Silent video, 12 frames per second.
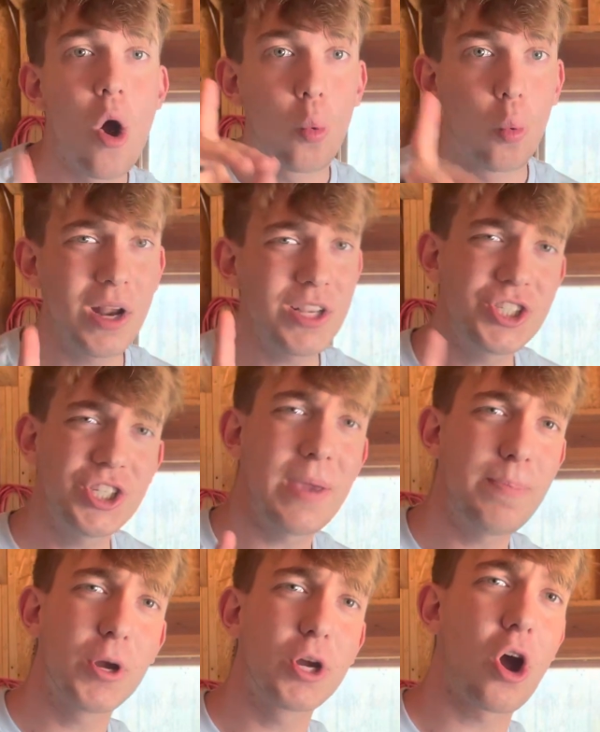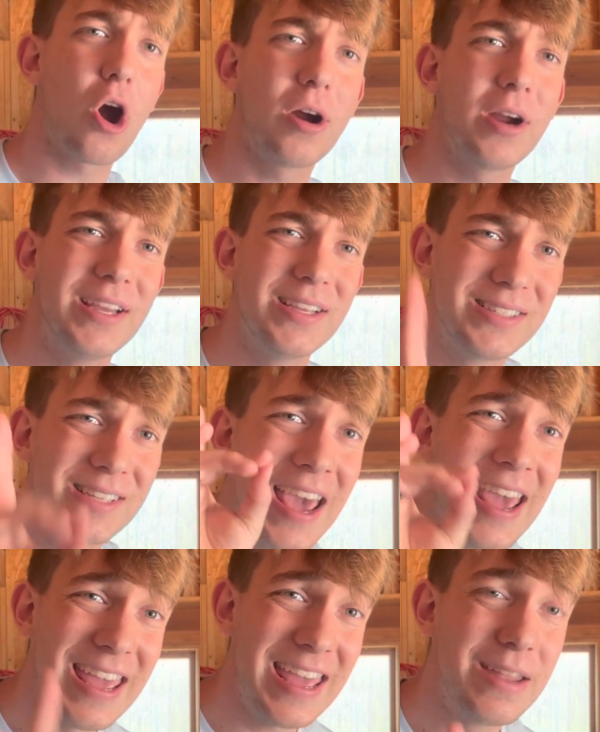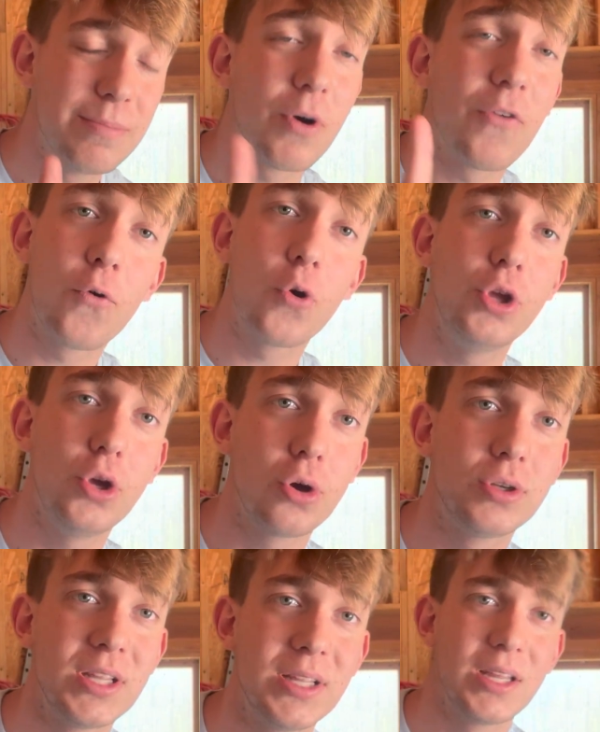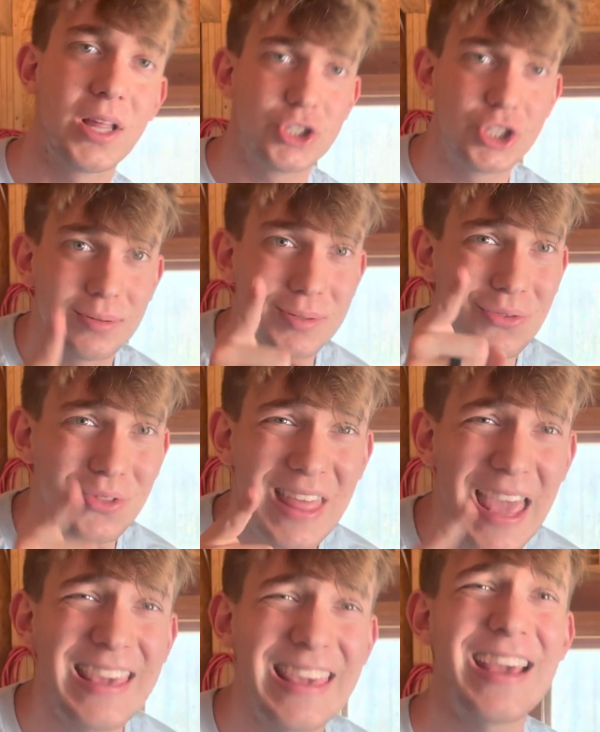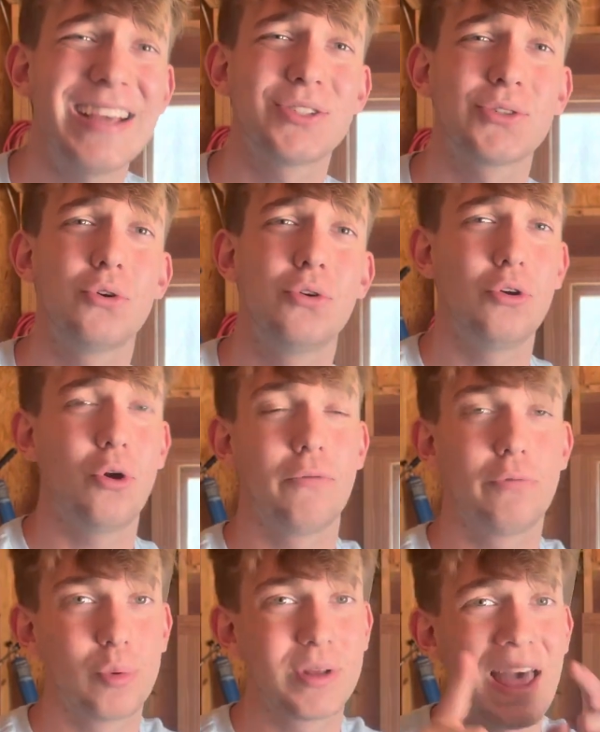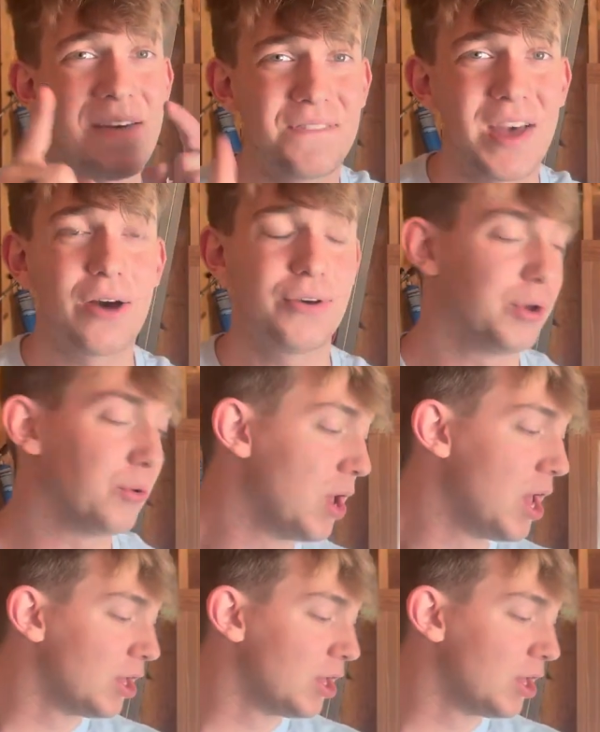what shape your car is in before you go to the dealership so they can't screw you over with that value.